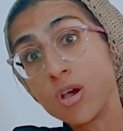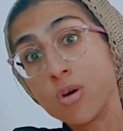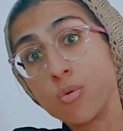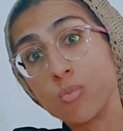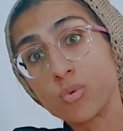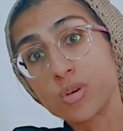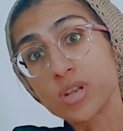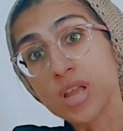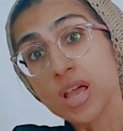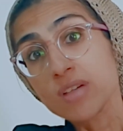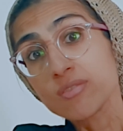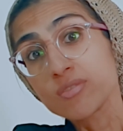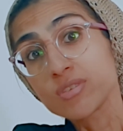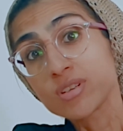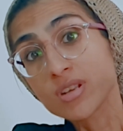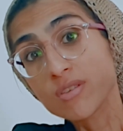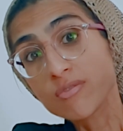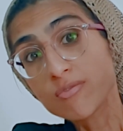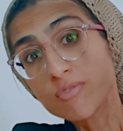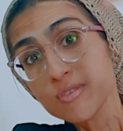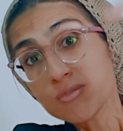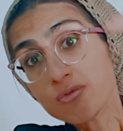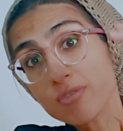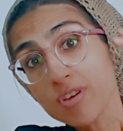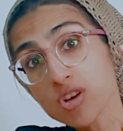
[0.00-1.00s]
would have a
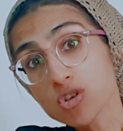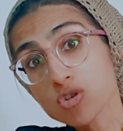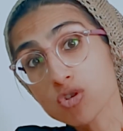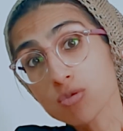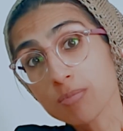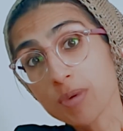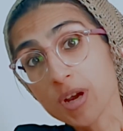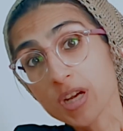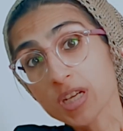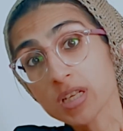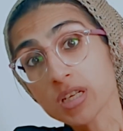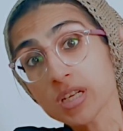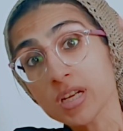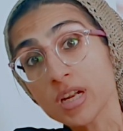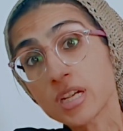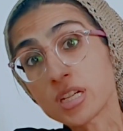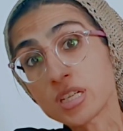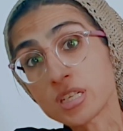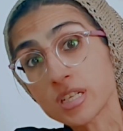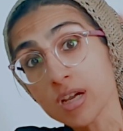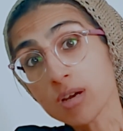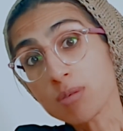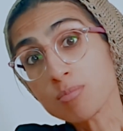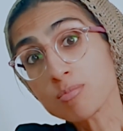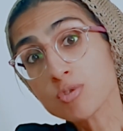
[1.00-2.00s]
different fracture pattern in
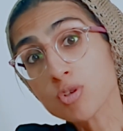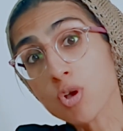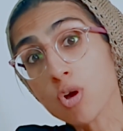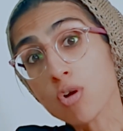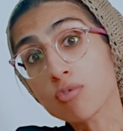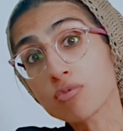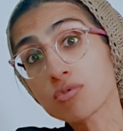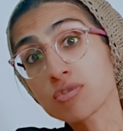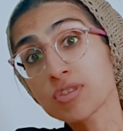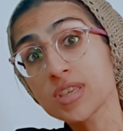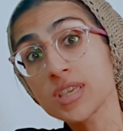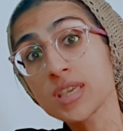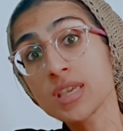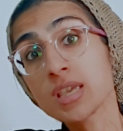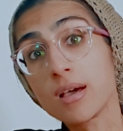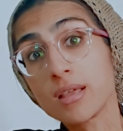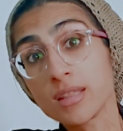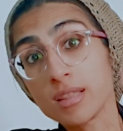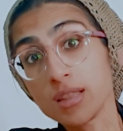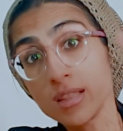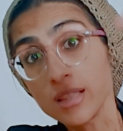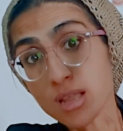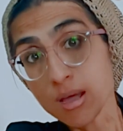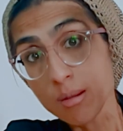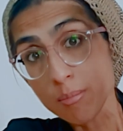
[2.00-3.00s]
terms of the
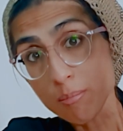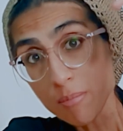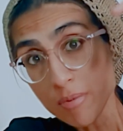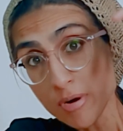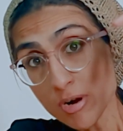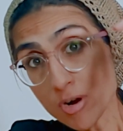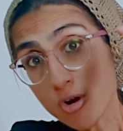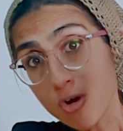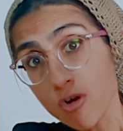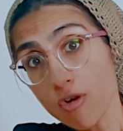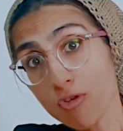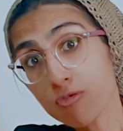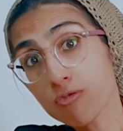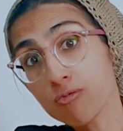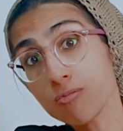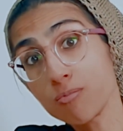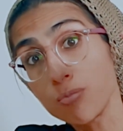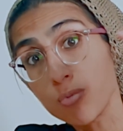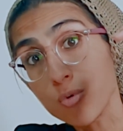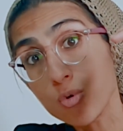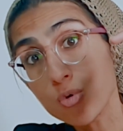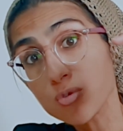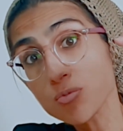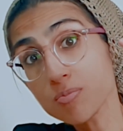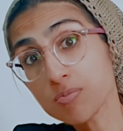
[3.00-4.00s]
number of
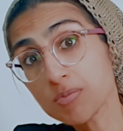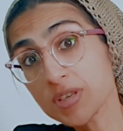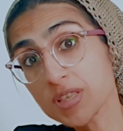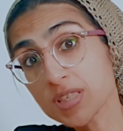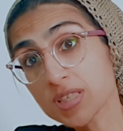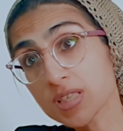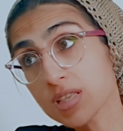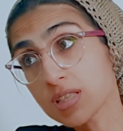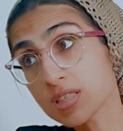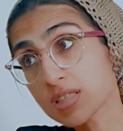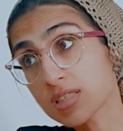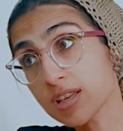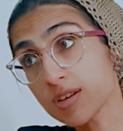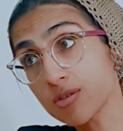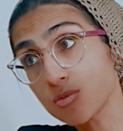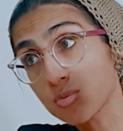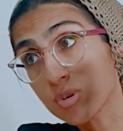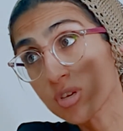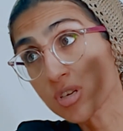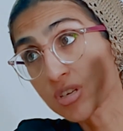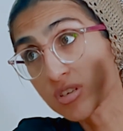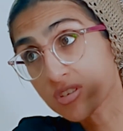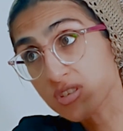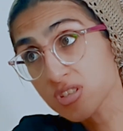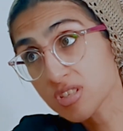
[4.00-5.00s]
bone pieces that
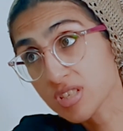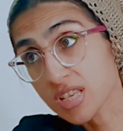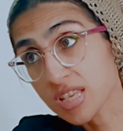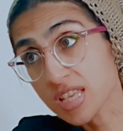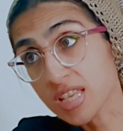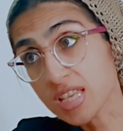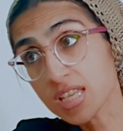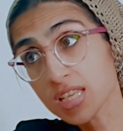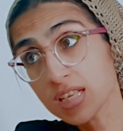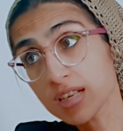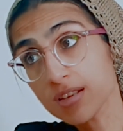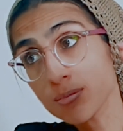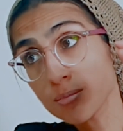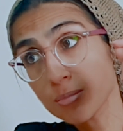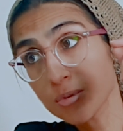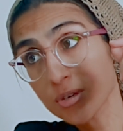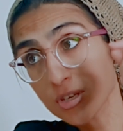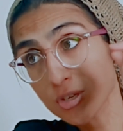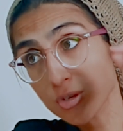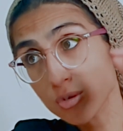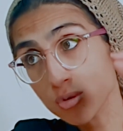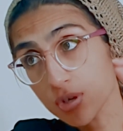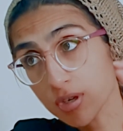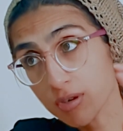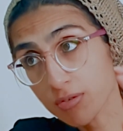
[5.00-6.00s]
we are seeing in a
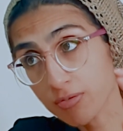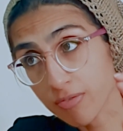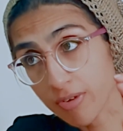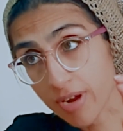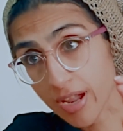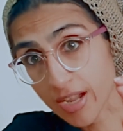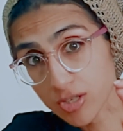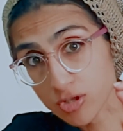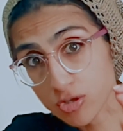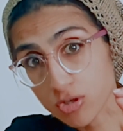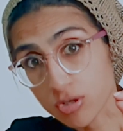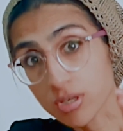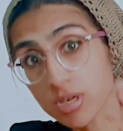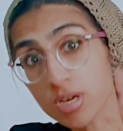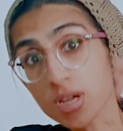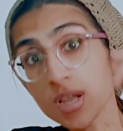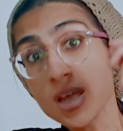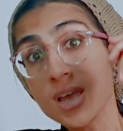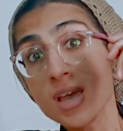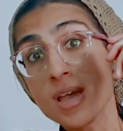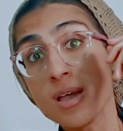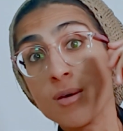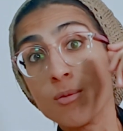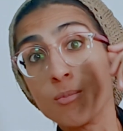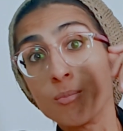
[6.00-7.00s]
particular fracture,
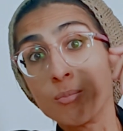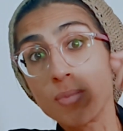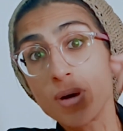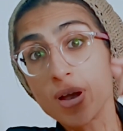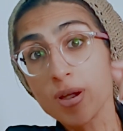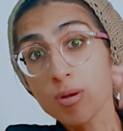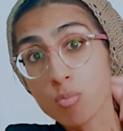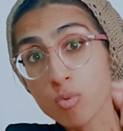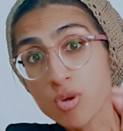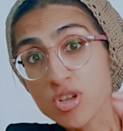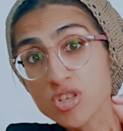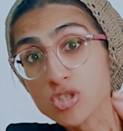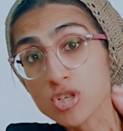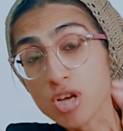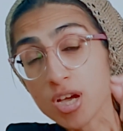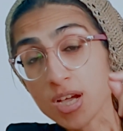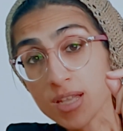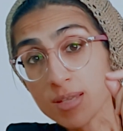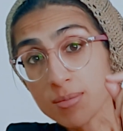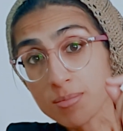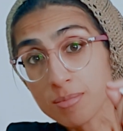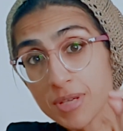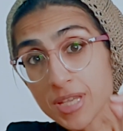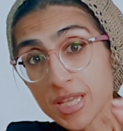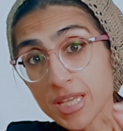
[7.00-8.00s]
by which
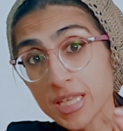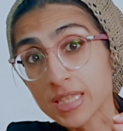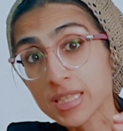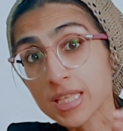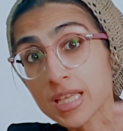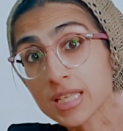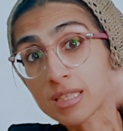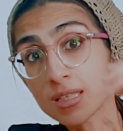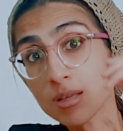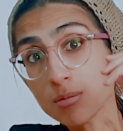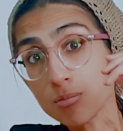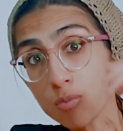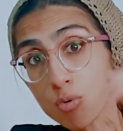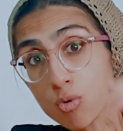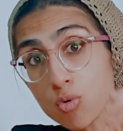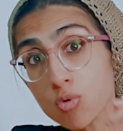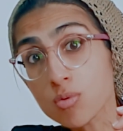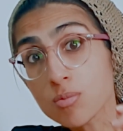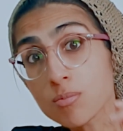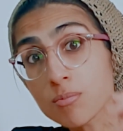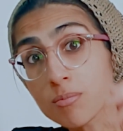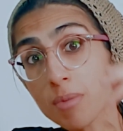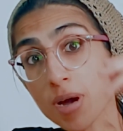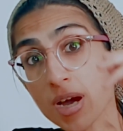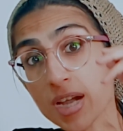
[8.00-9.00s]
I mean that the
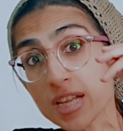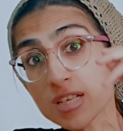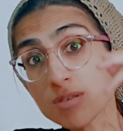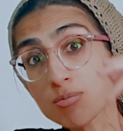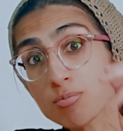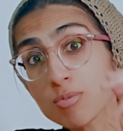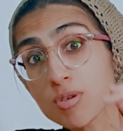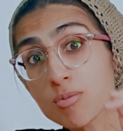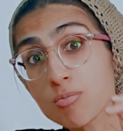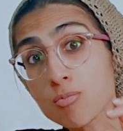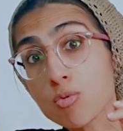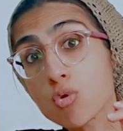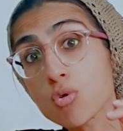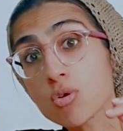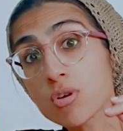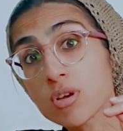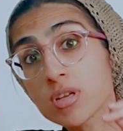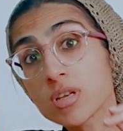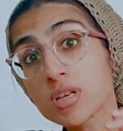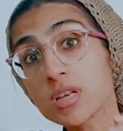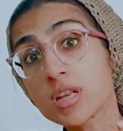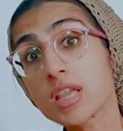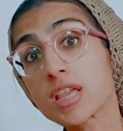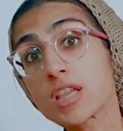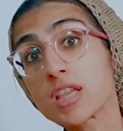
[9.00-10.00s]
bone might be broken